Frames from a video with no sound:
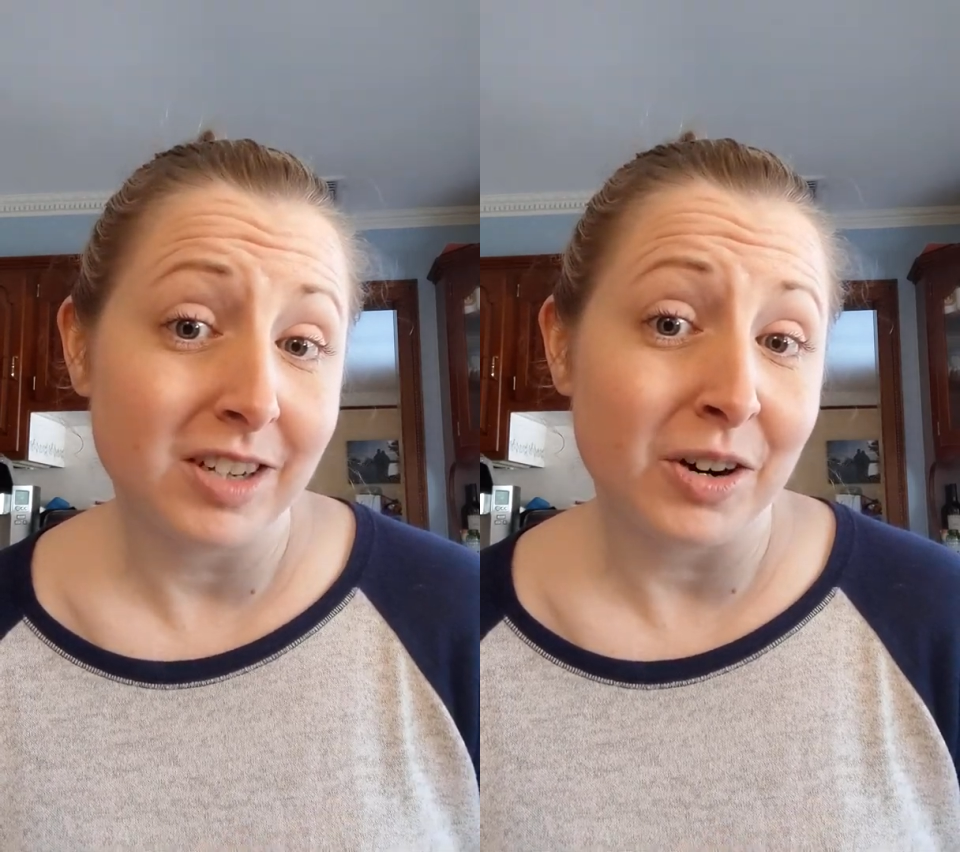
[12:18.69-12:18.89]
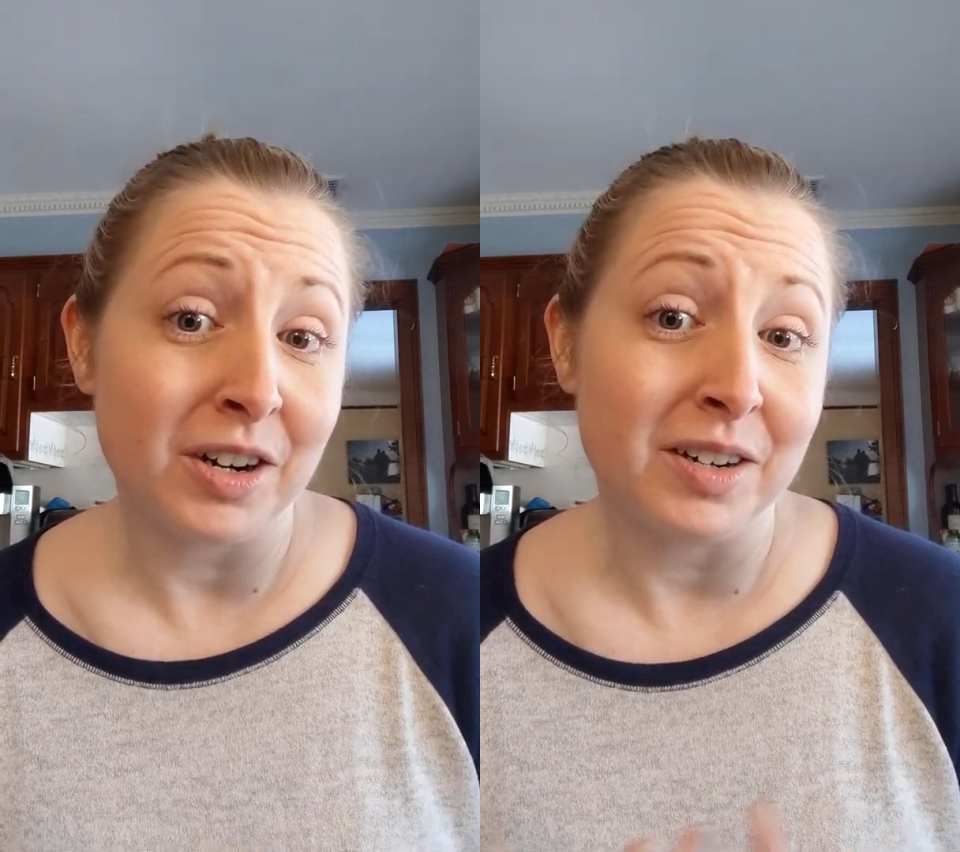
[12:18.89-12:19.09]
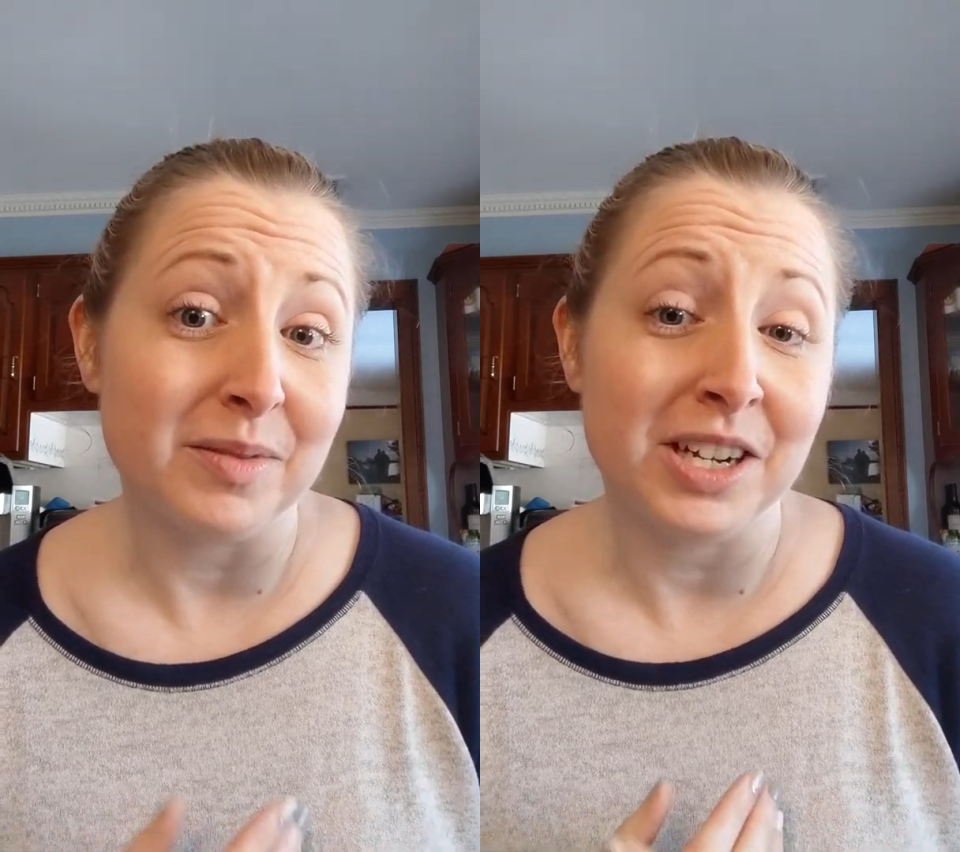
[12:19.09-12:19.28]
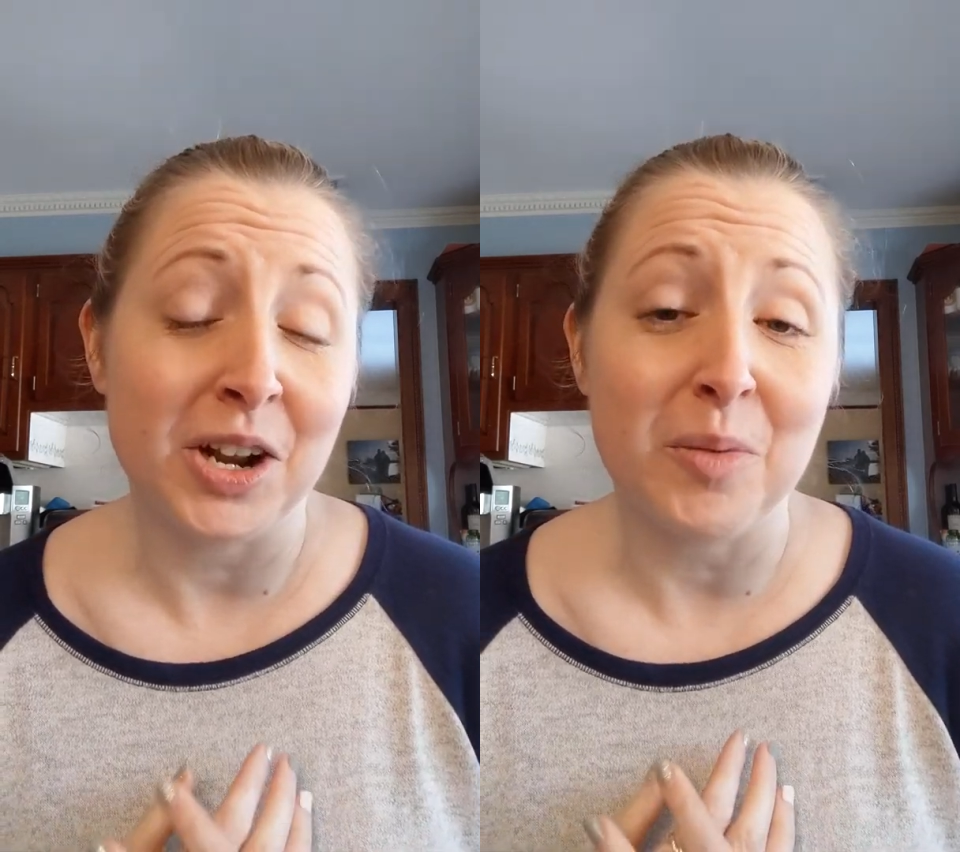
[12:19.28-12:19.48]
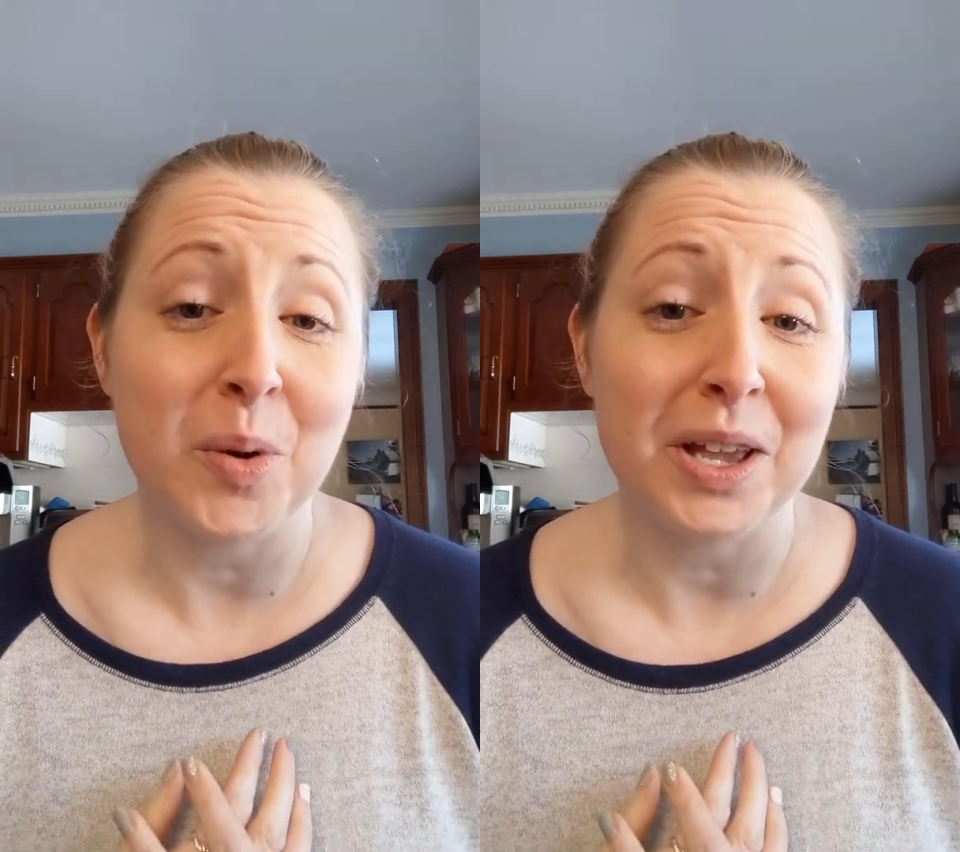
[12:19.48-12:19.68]
or
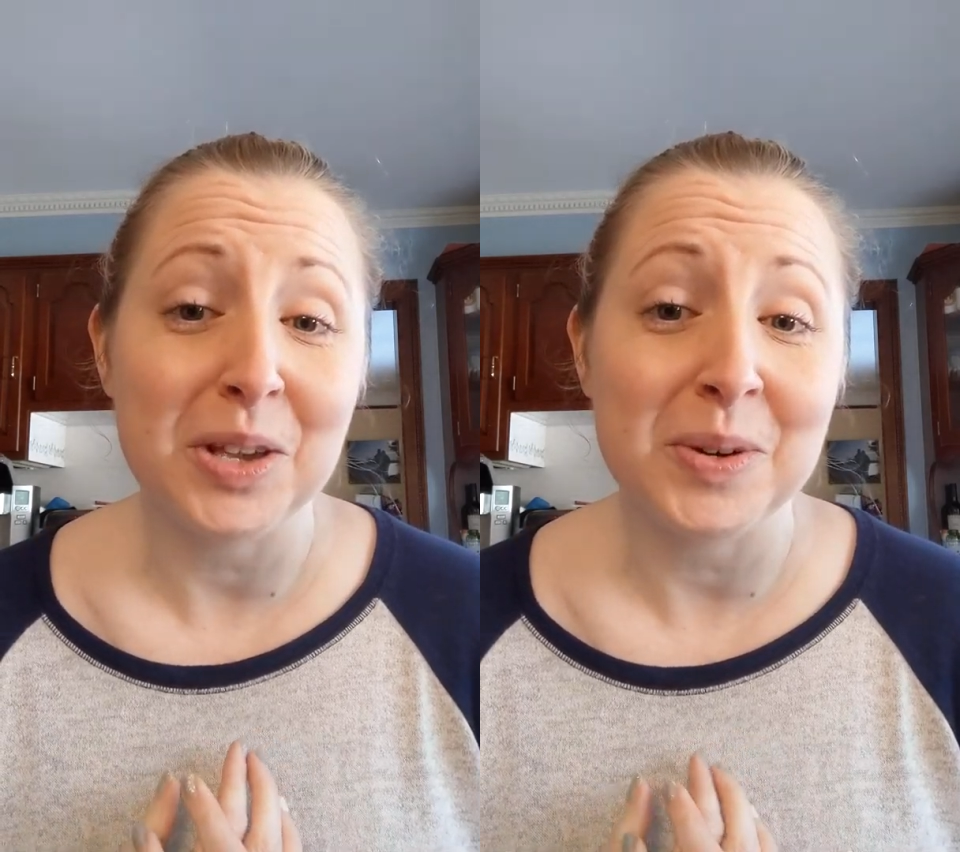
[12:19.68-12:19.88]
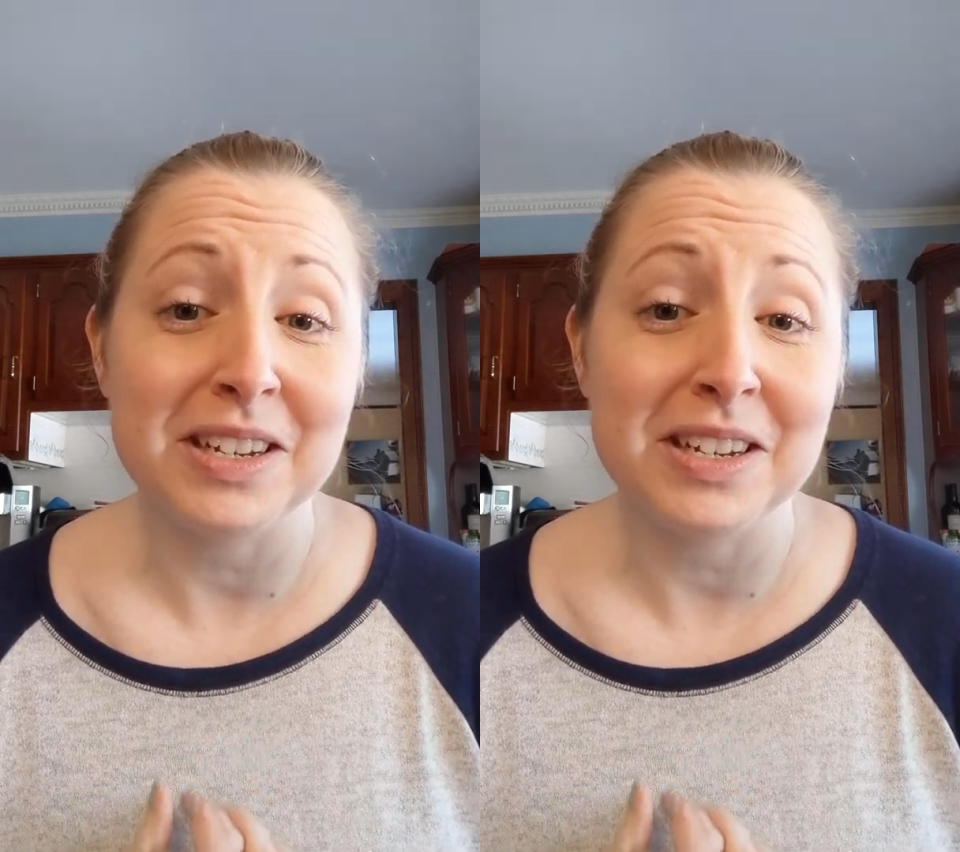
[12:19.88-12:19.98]
point you